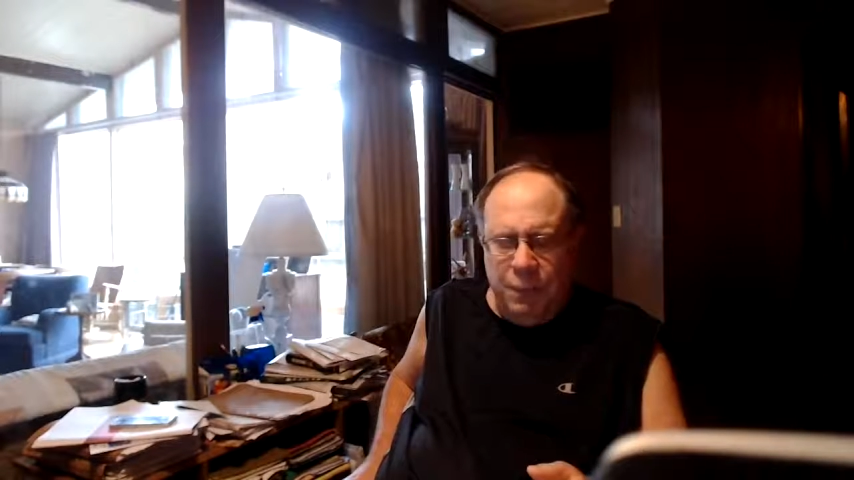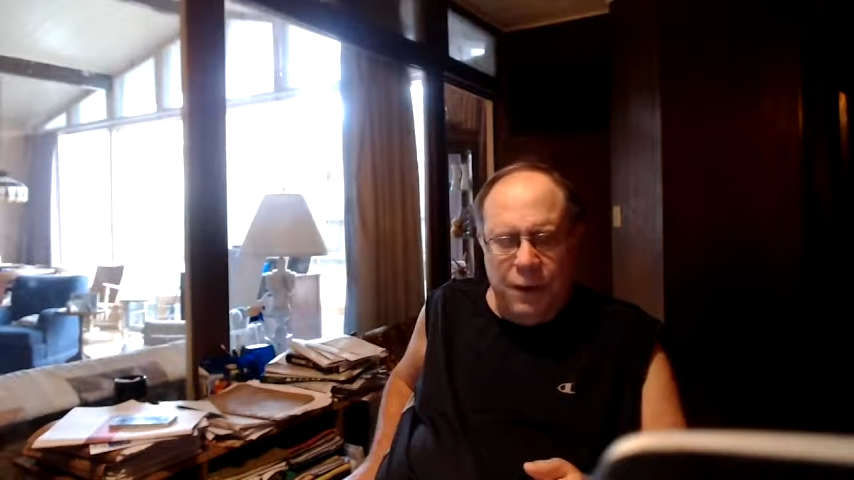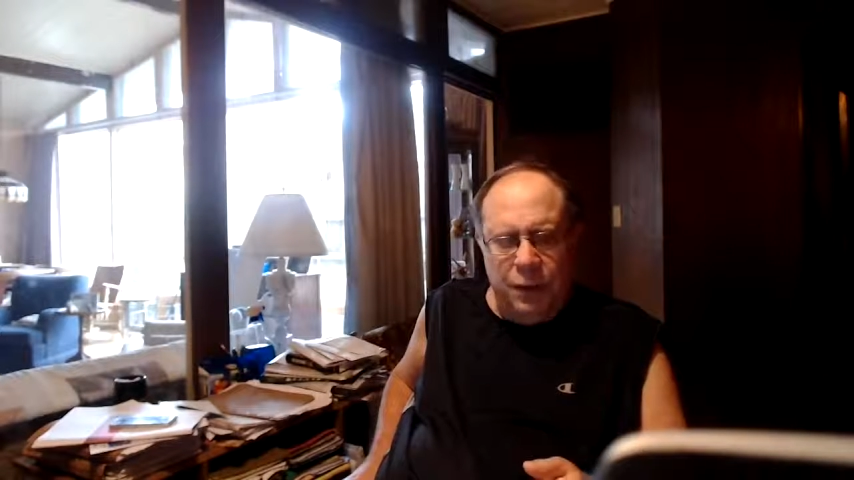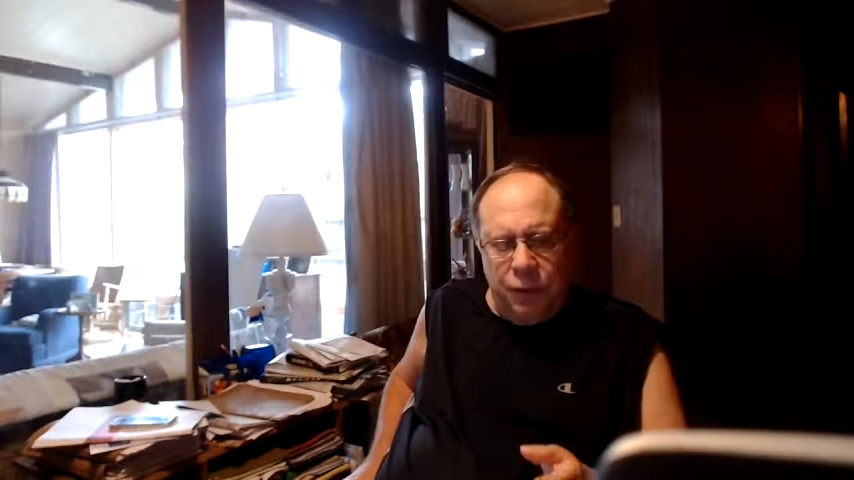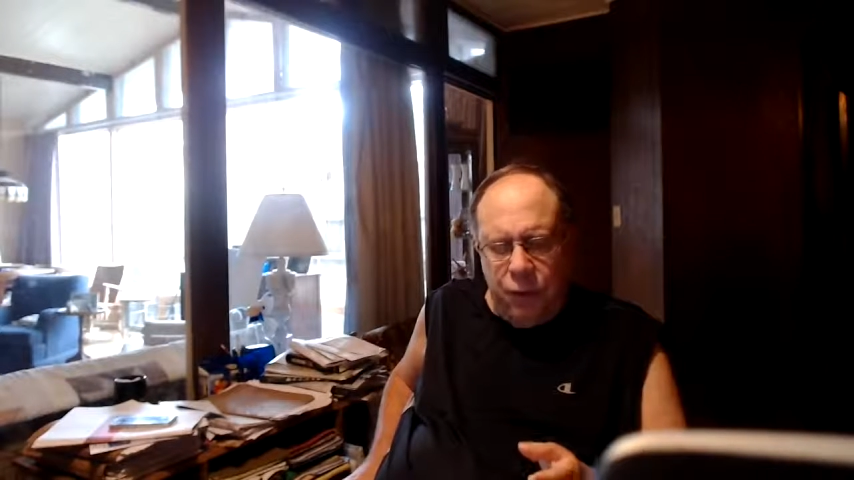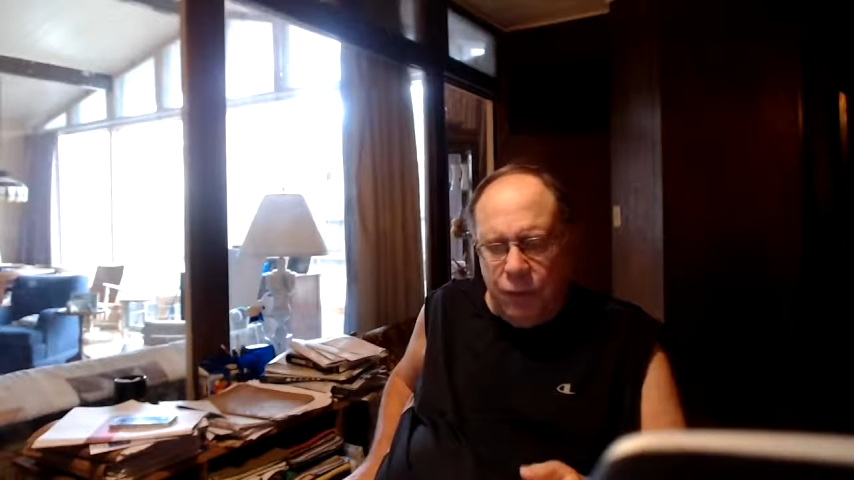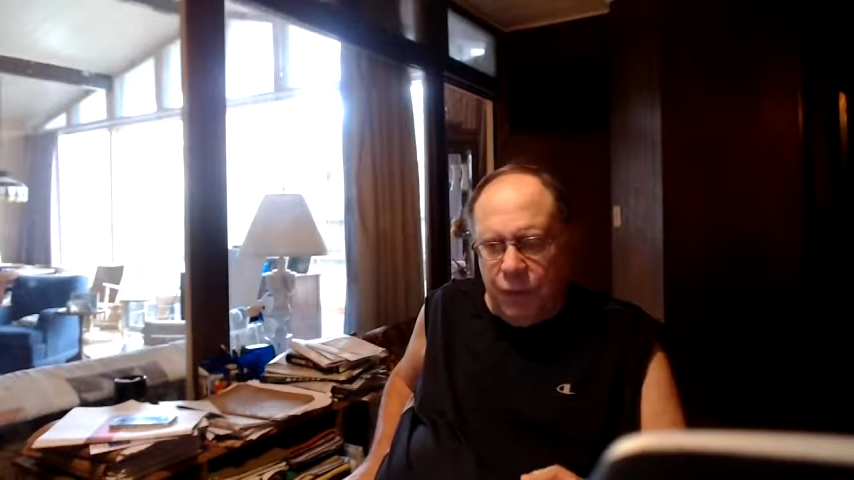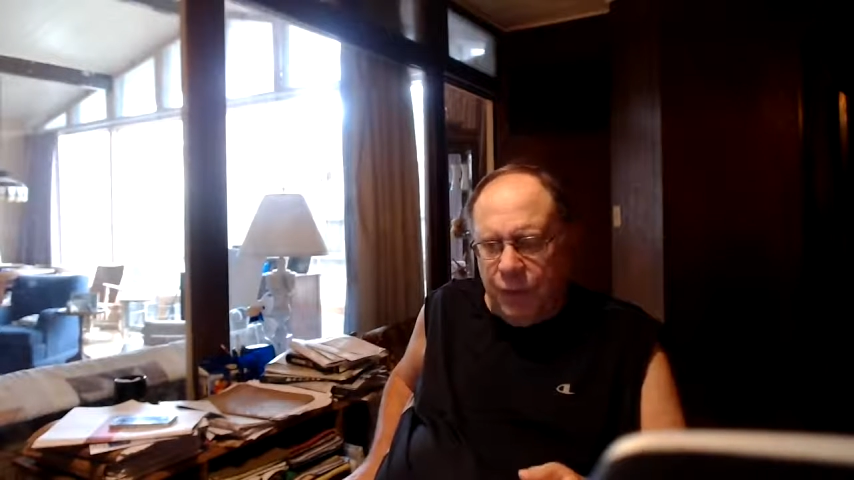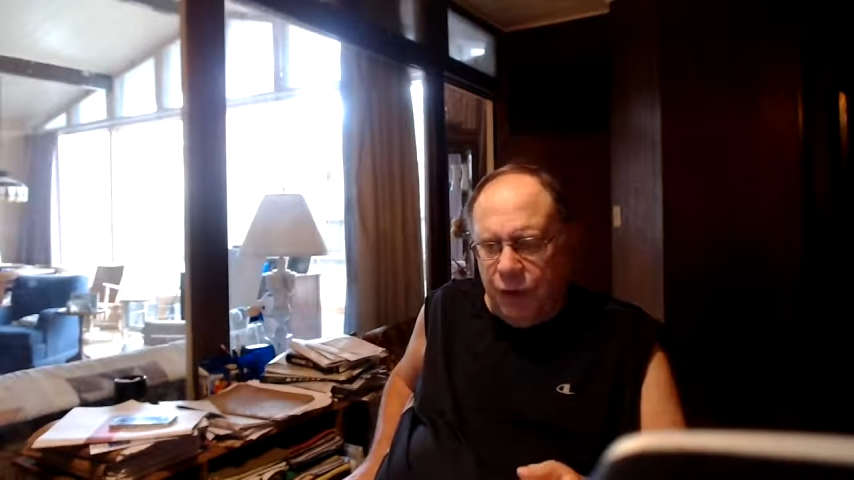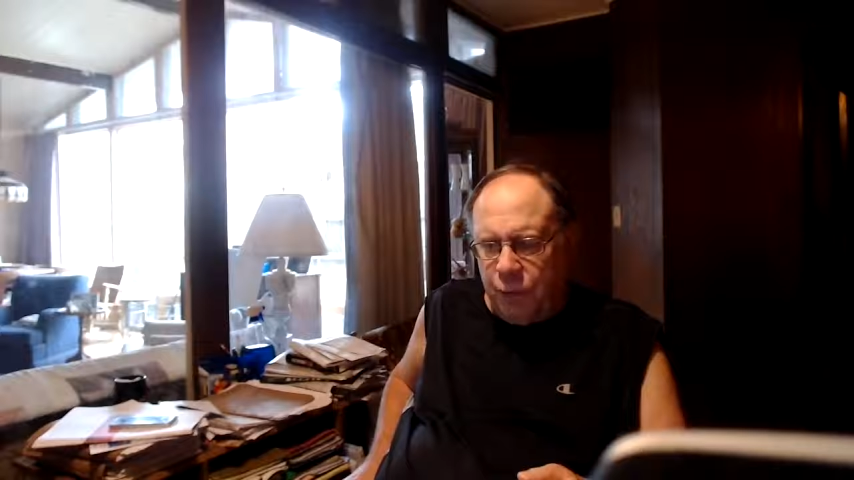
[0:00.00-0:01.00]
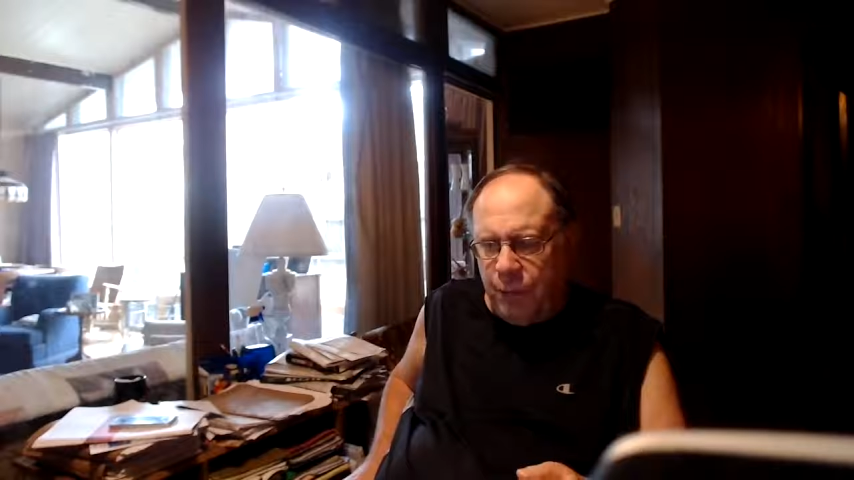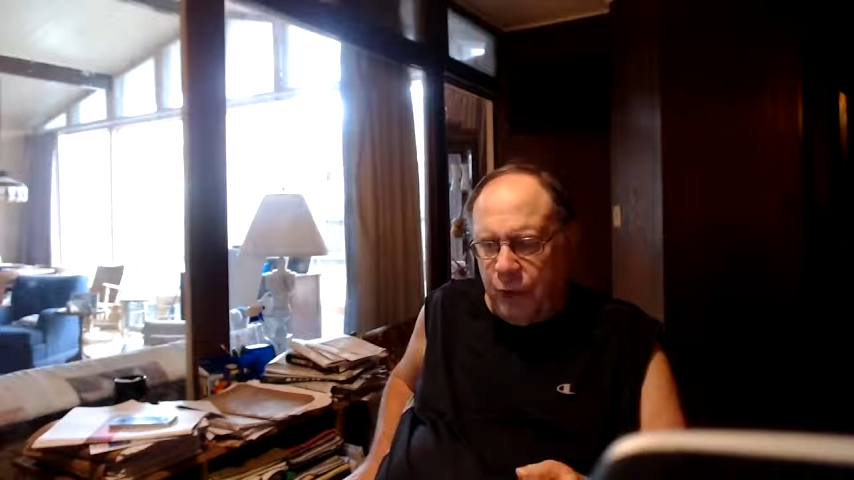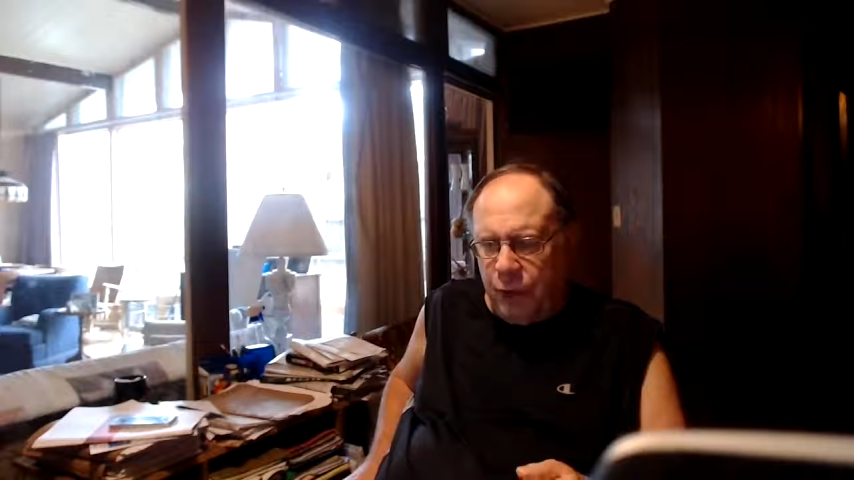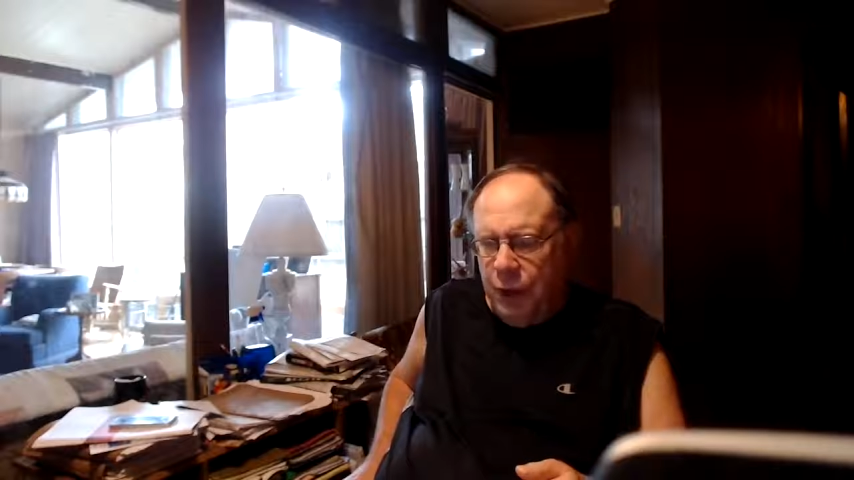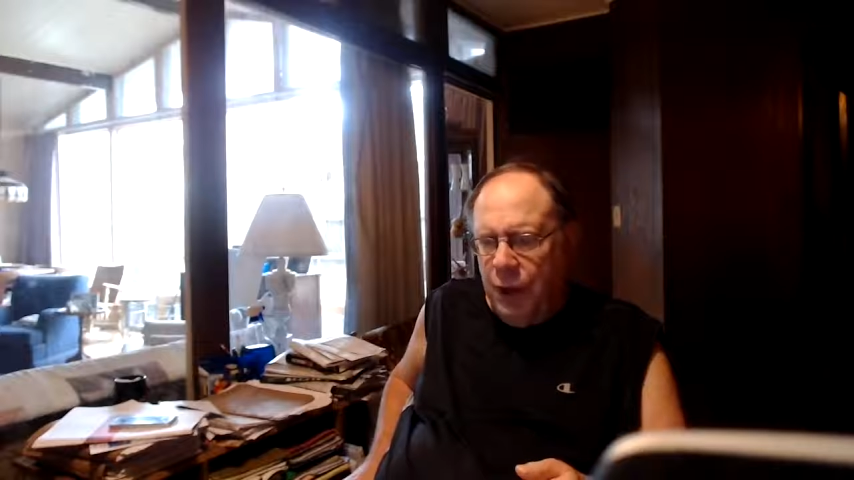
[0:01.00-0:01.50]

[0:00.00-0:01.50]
me through Facebook